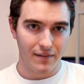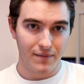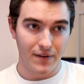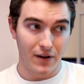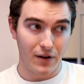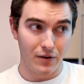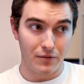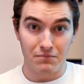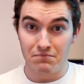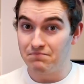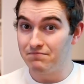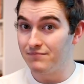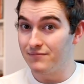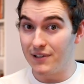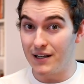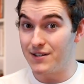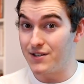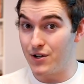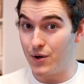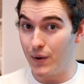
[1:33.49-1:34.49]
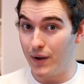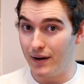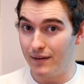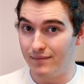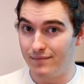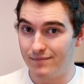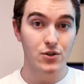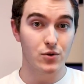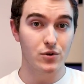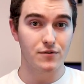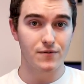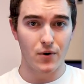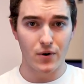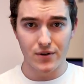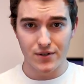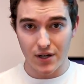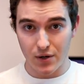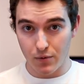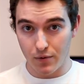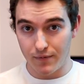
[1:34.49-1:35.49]
Figured, let's do it. So as far
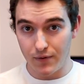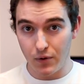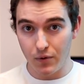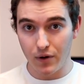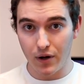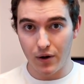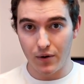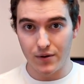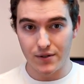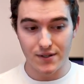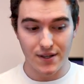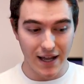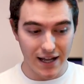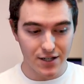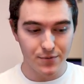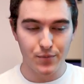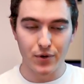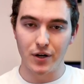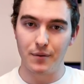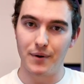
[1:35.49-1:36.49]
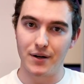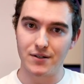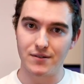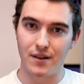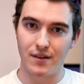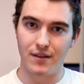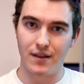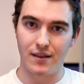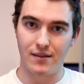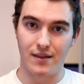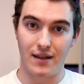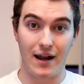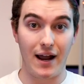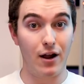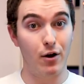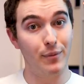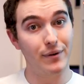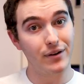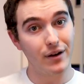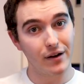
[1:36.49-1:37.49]
as our review goes, that's pretty much the thing that
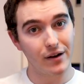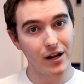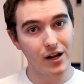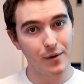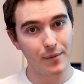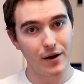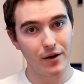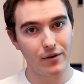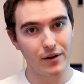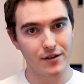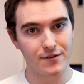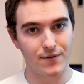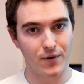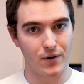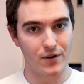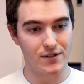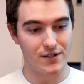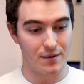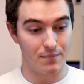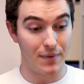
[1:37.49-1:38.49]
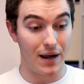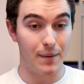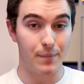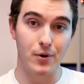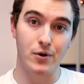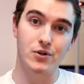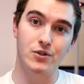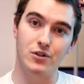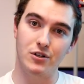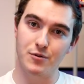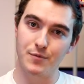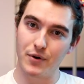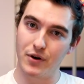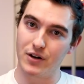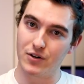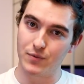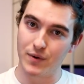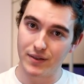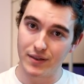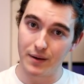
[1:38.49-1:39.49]
I'll be talking about as far as like my personal
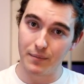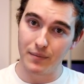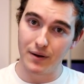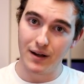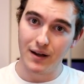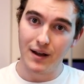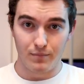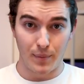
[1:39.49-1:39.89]
experience with them.